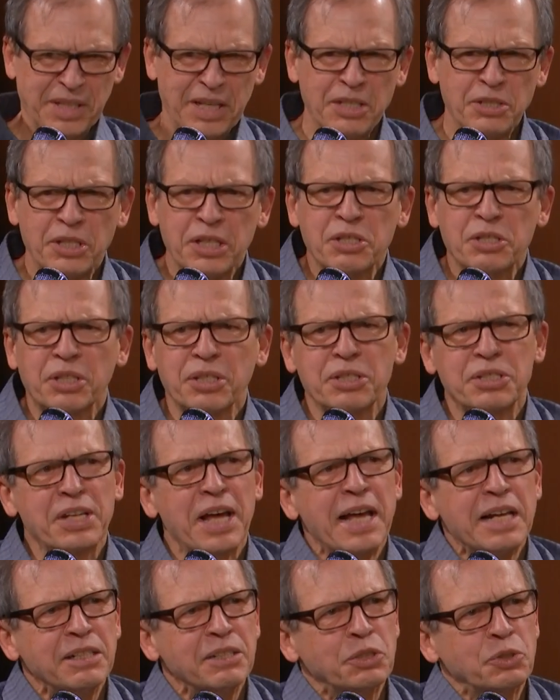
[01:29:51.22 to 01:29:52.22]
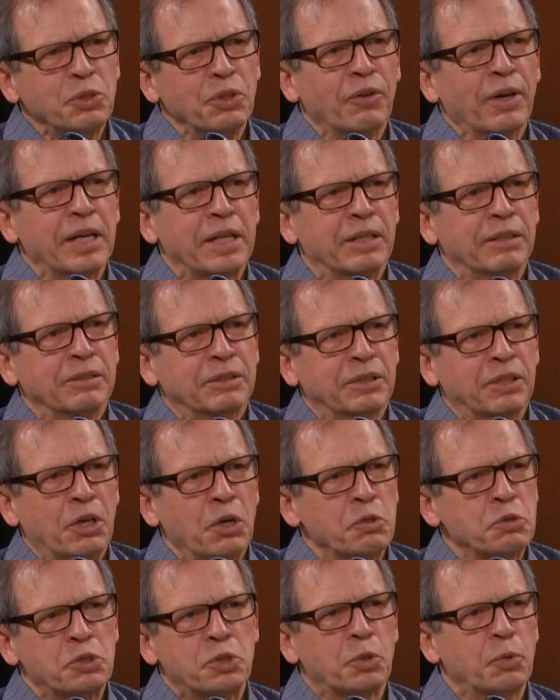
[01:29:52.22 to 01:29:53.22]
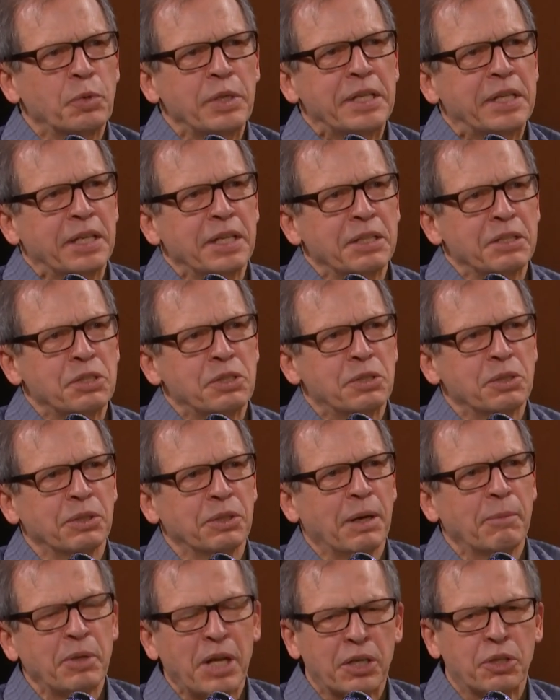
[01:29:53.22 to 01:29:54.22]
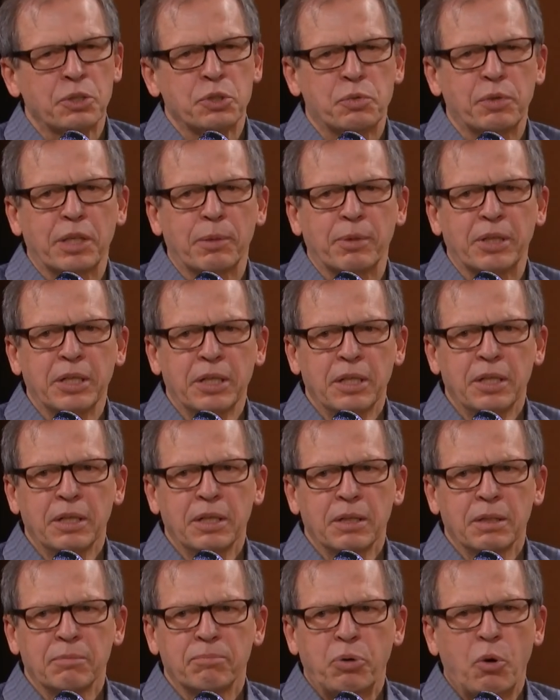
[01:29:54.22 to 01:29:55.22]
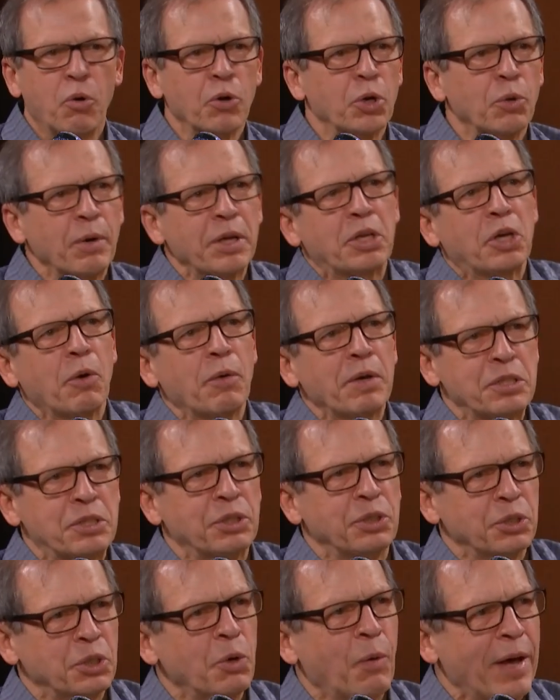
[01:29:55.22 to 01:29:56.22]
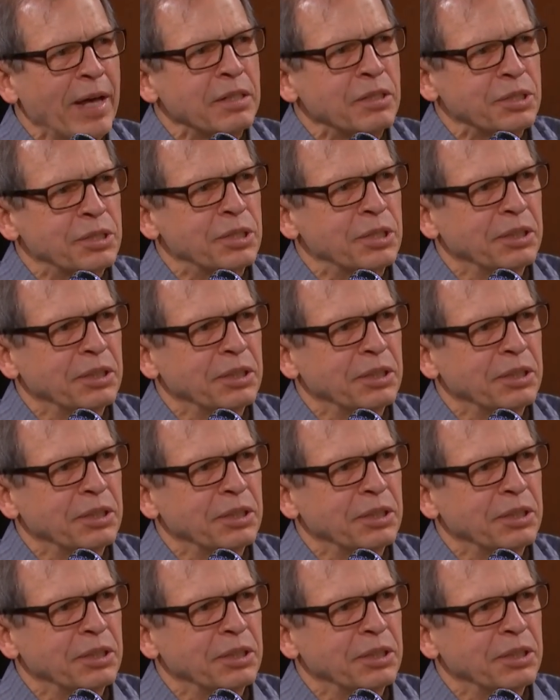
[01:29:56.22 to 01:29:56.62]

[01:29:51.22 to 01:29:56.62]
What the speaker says: is Gonzaga sort of like Costa Rica is to the I'm not Costa Rica, but Puerto Rico is to the U.S.?